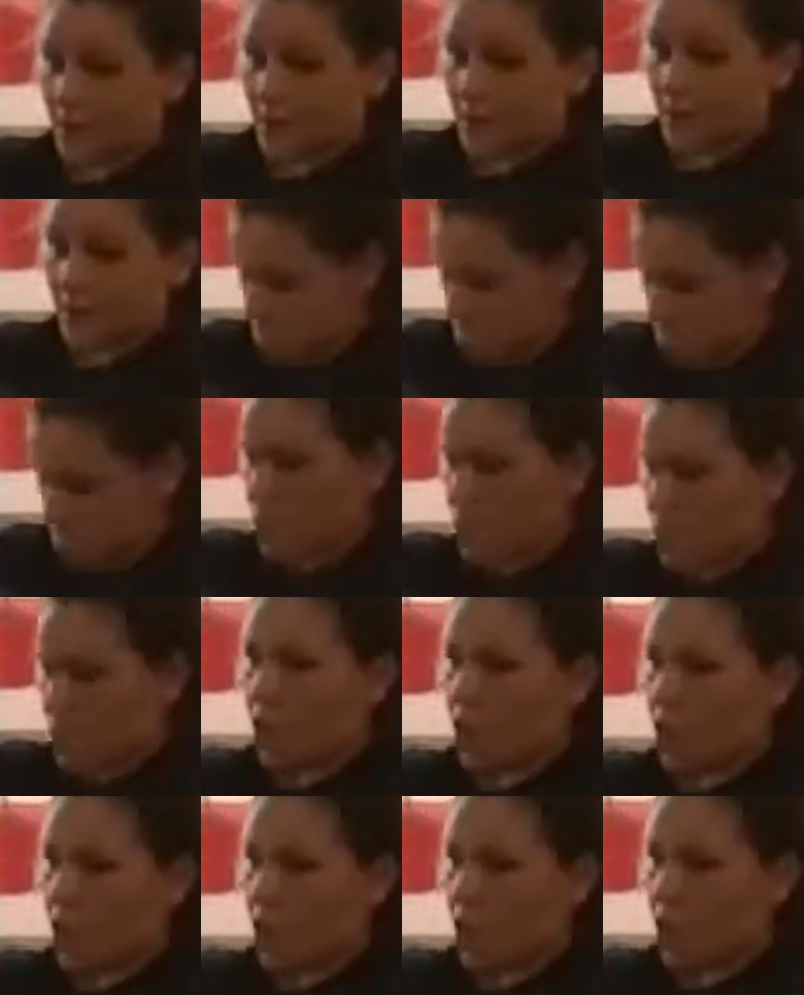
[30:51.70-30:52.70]

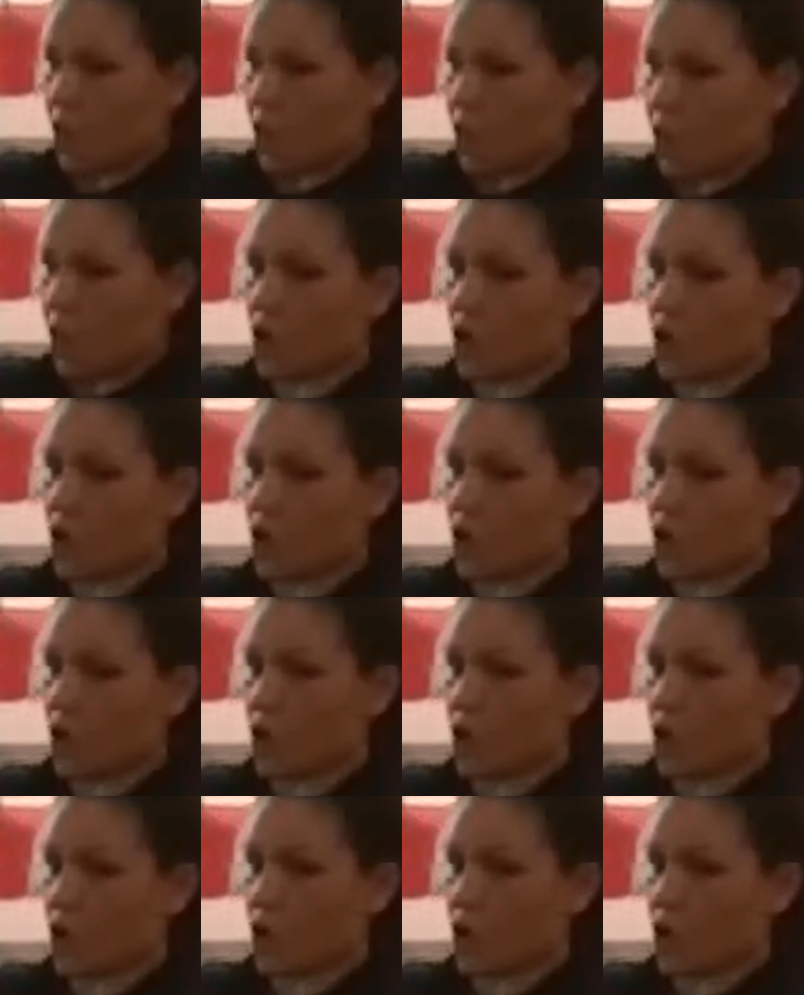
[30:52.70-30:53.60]
(silence)